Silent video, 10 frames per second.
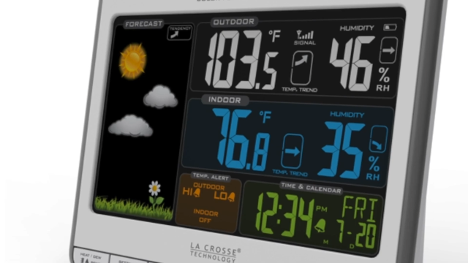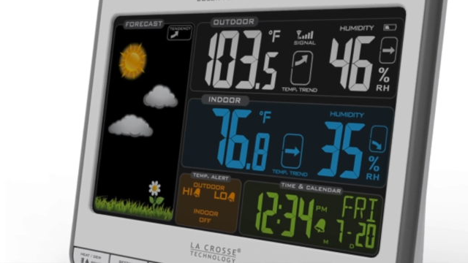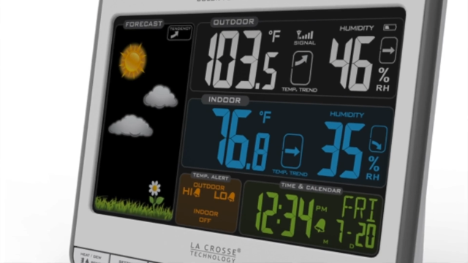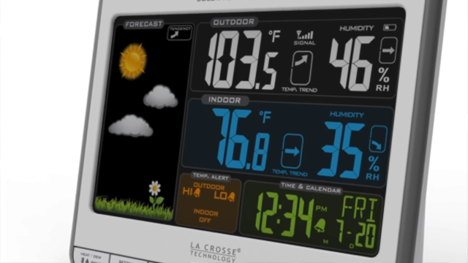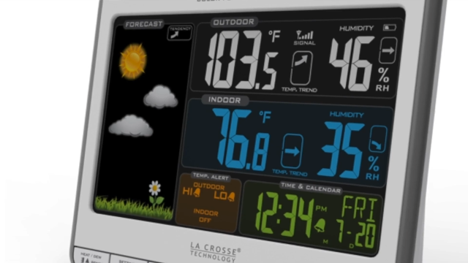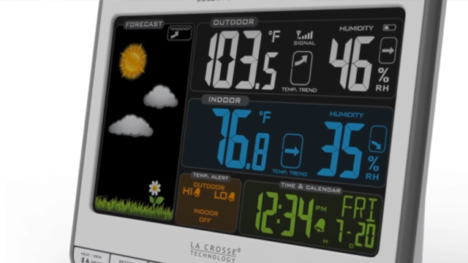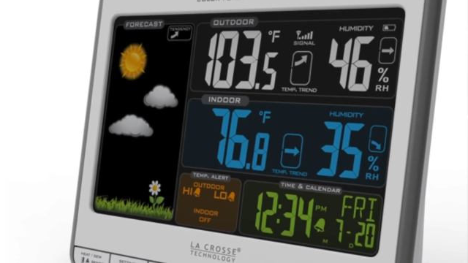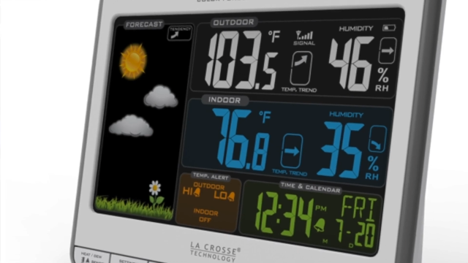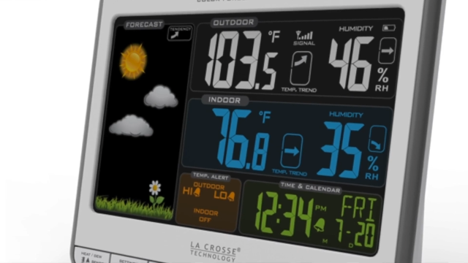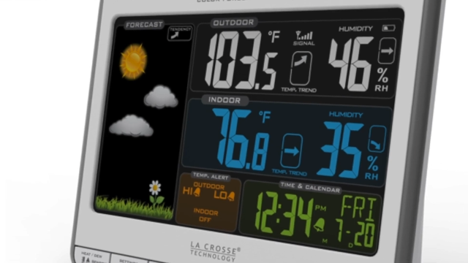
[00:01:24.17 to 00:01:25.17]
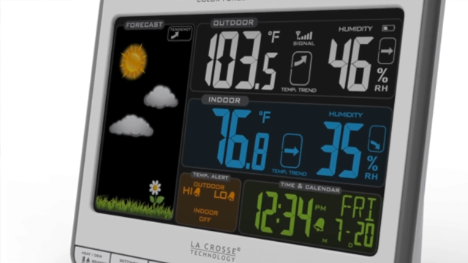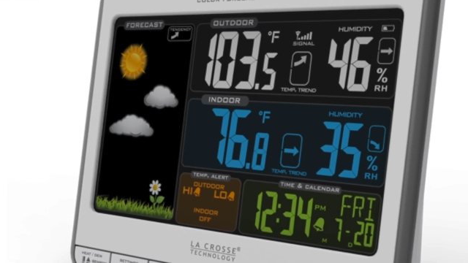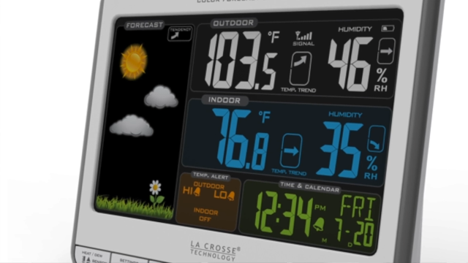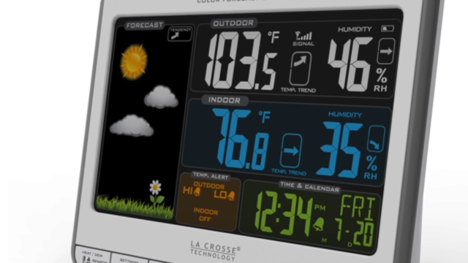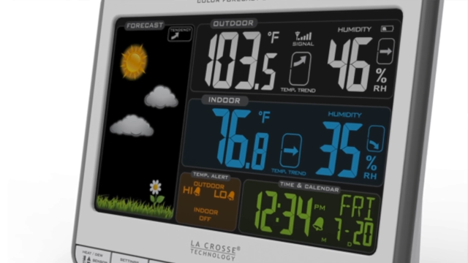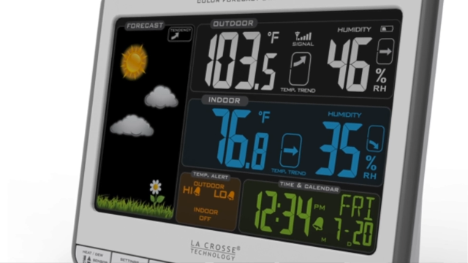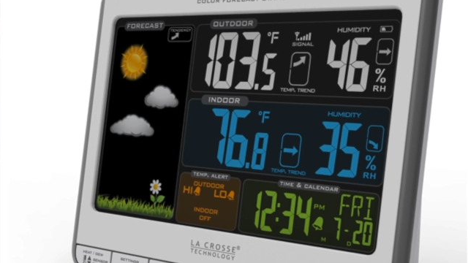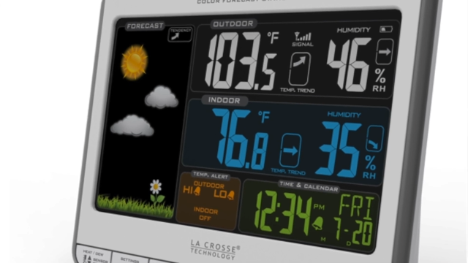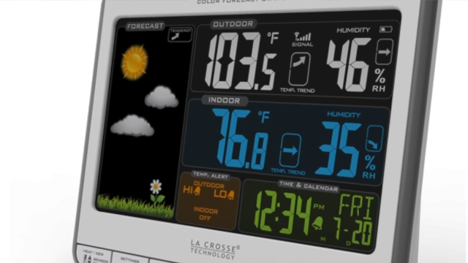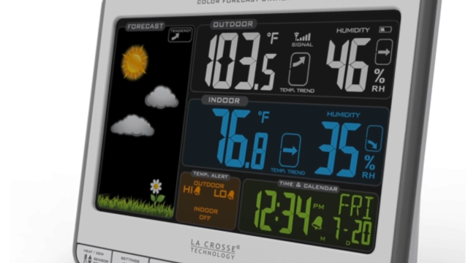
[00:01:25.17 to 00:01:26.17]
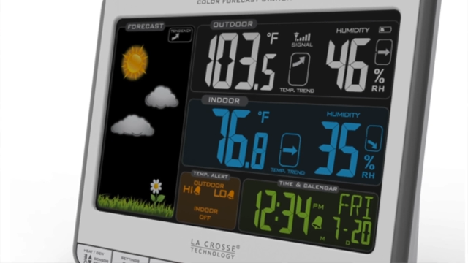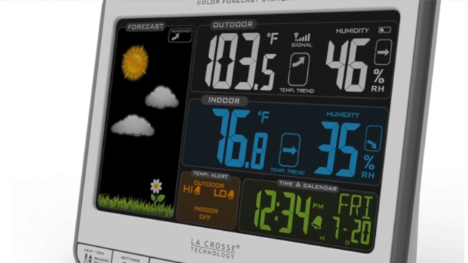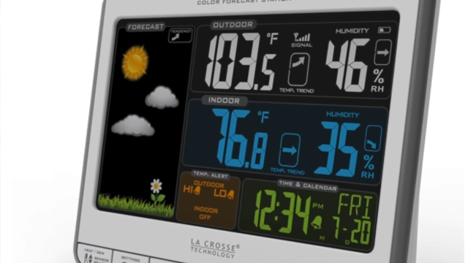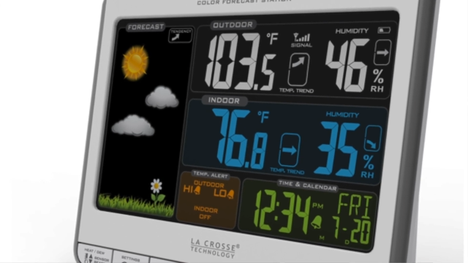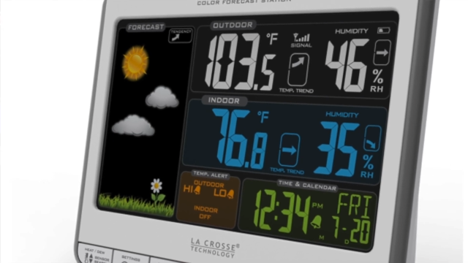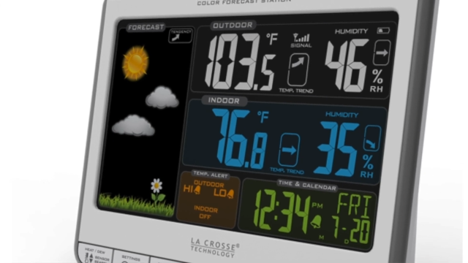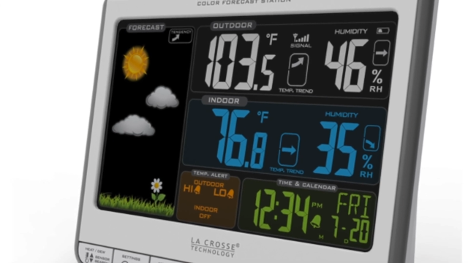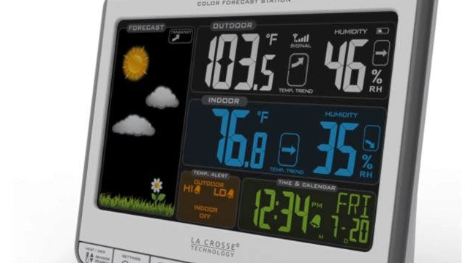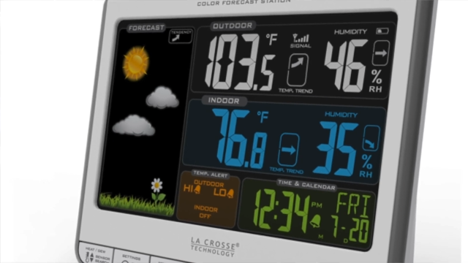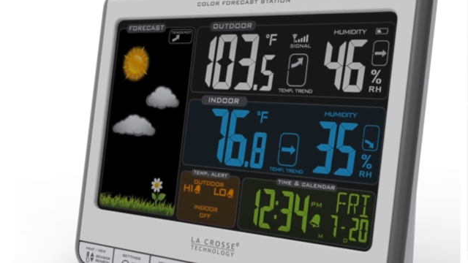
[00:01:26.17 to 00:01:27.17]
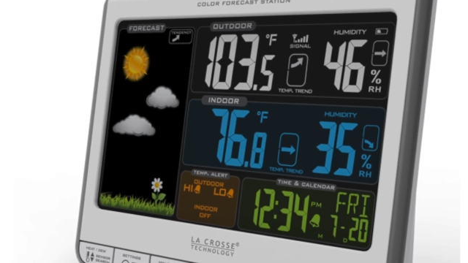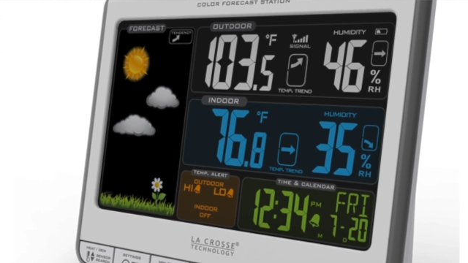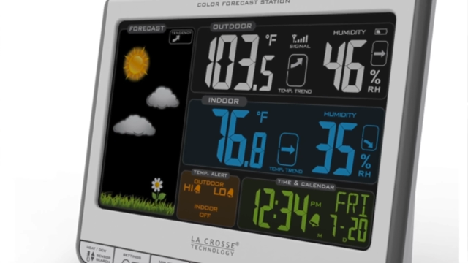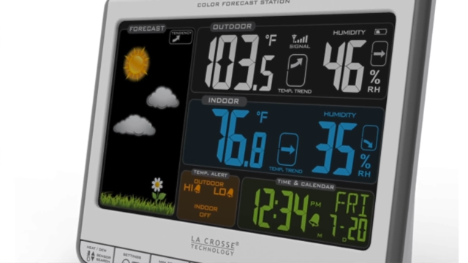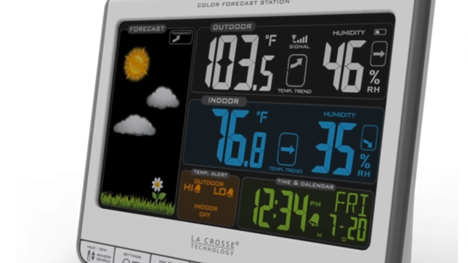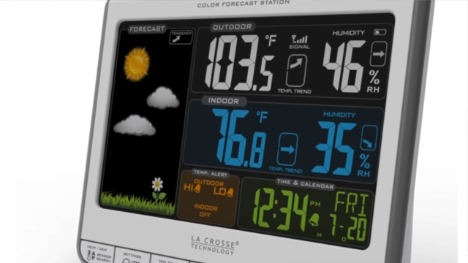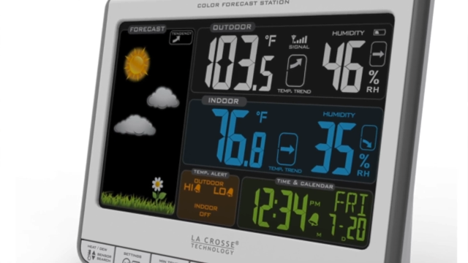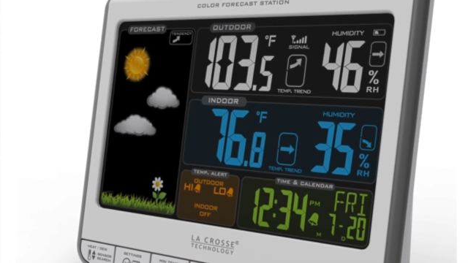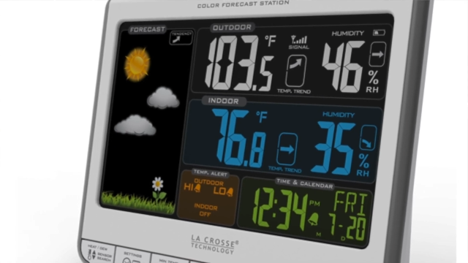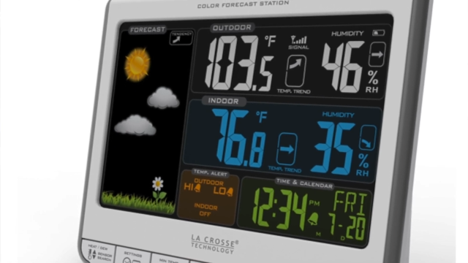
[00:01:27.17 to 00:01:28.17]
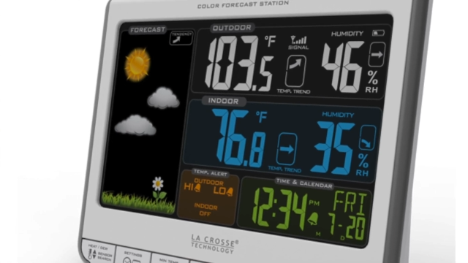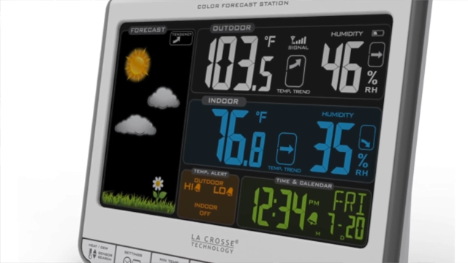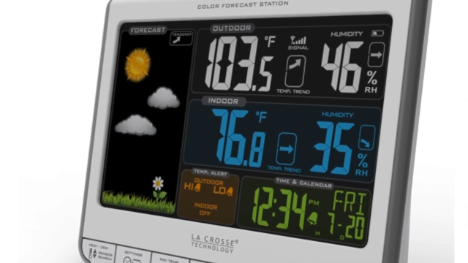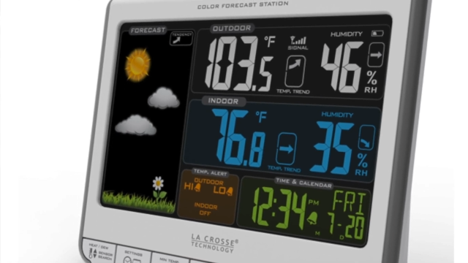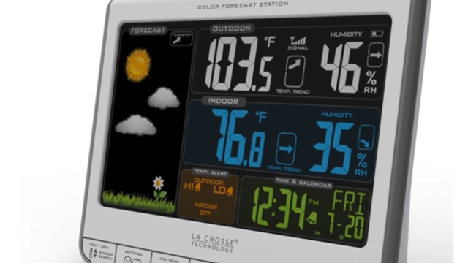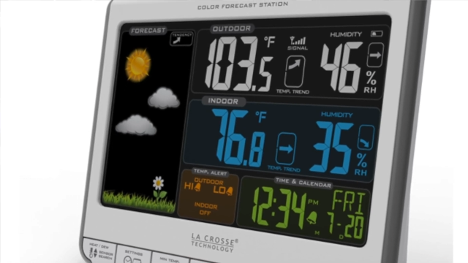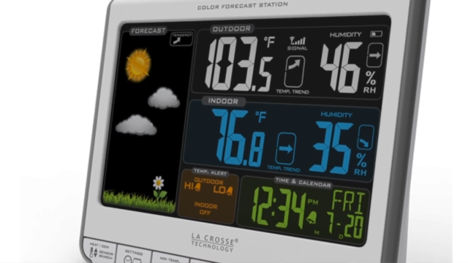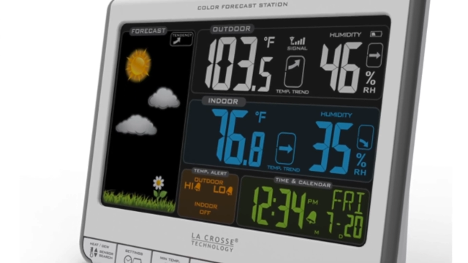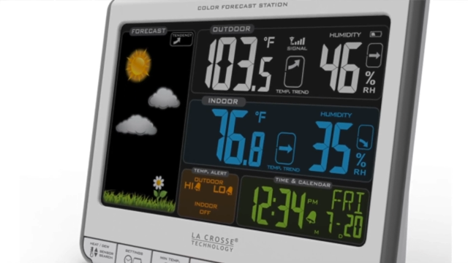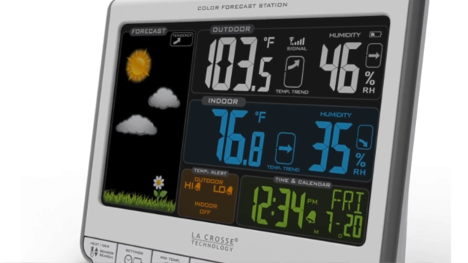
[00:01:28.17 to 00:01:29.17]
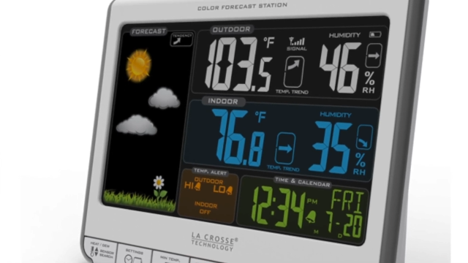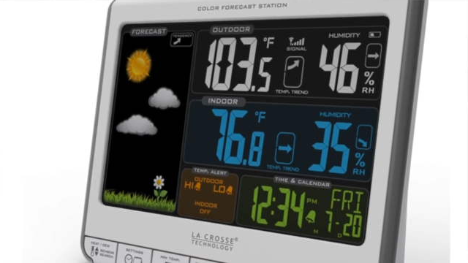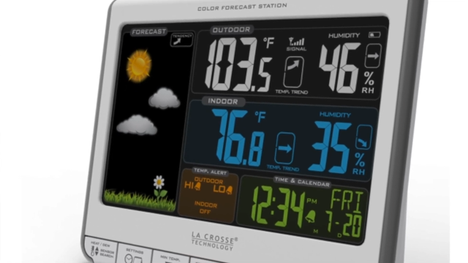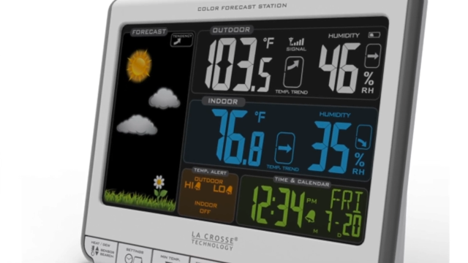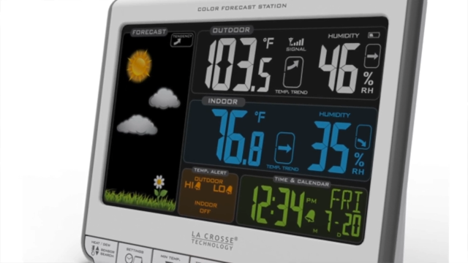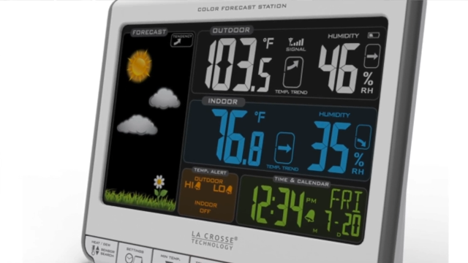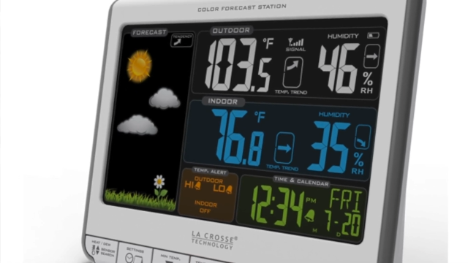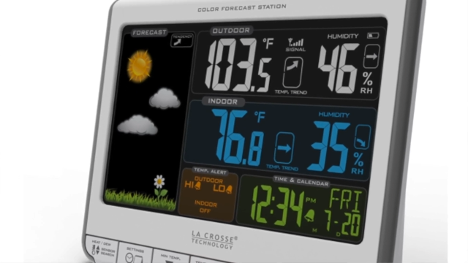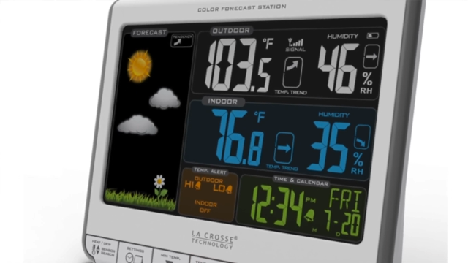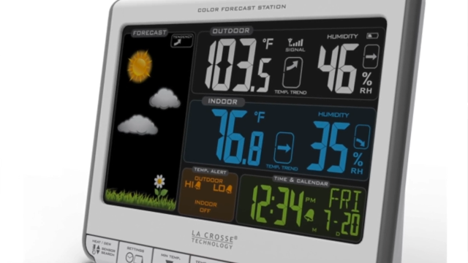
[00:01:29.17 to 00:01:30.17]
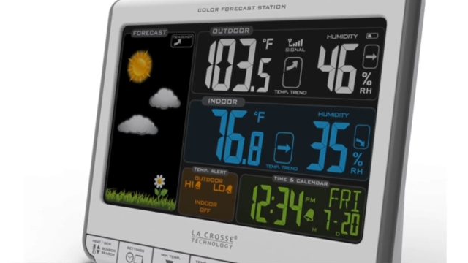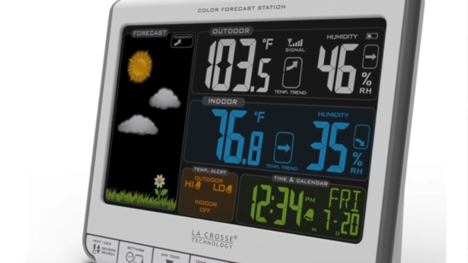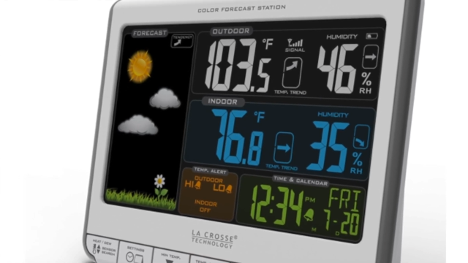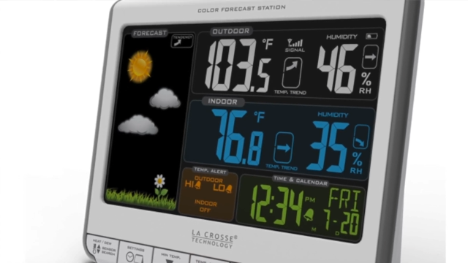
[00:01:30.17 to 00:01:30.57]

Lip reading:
No face is visible, so there are no lips to read.